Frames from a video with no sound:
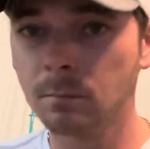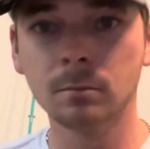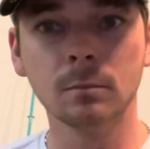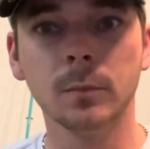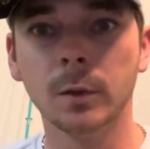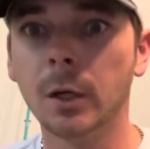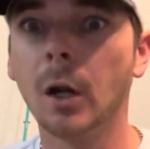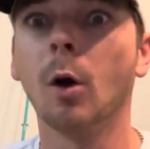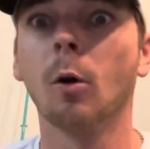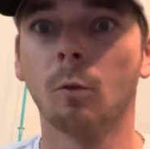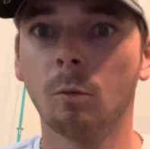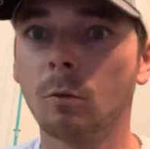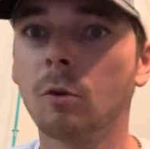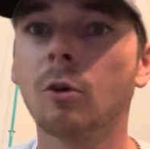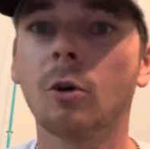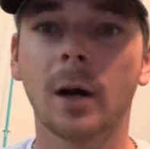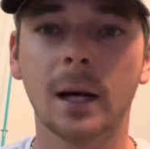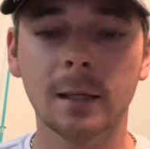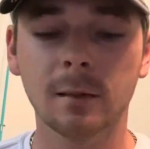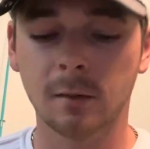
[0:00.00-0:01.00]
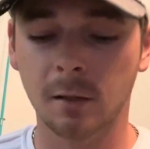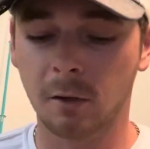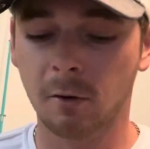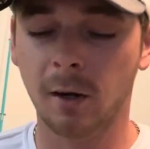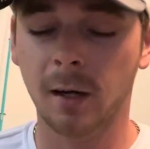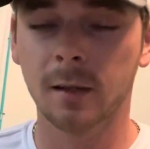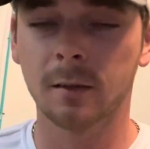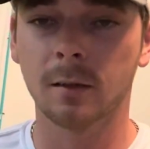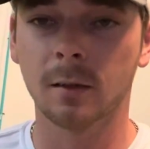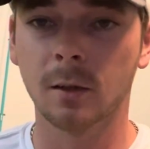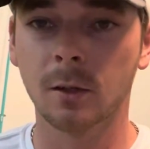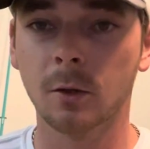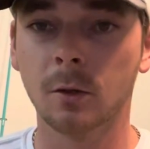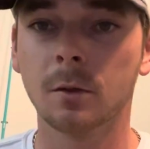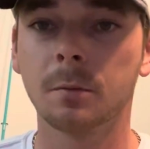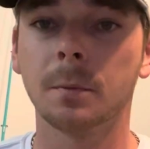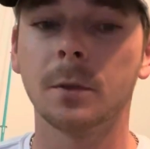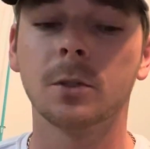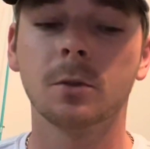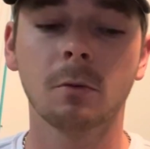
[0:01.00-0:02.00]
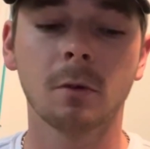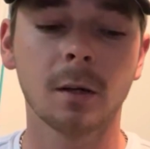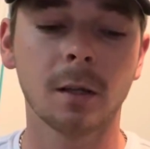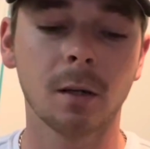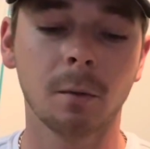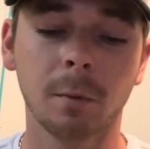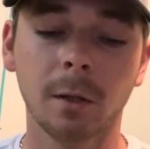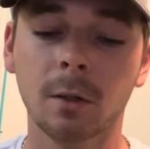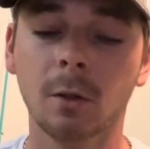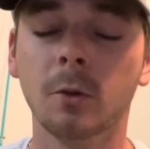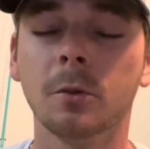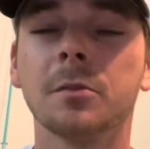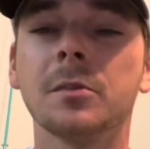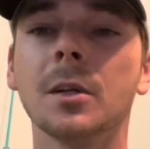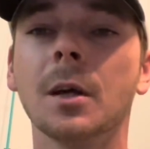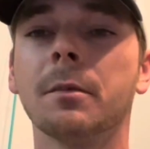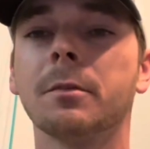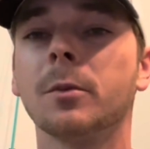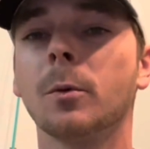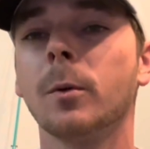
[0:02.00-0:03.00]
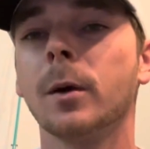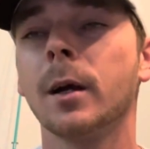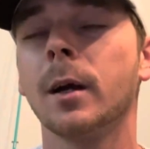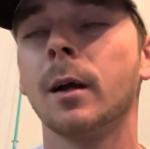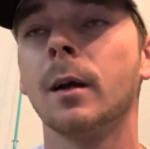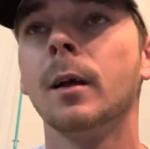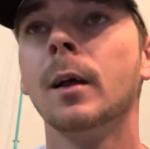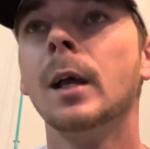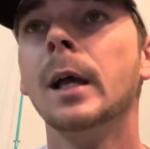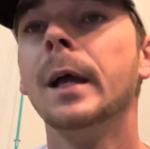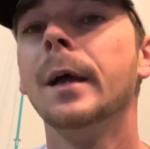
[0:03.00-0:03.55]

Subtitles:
you know, crazy loose, but you want it to be loose enough to where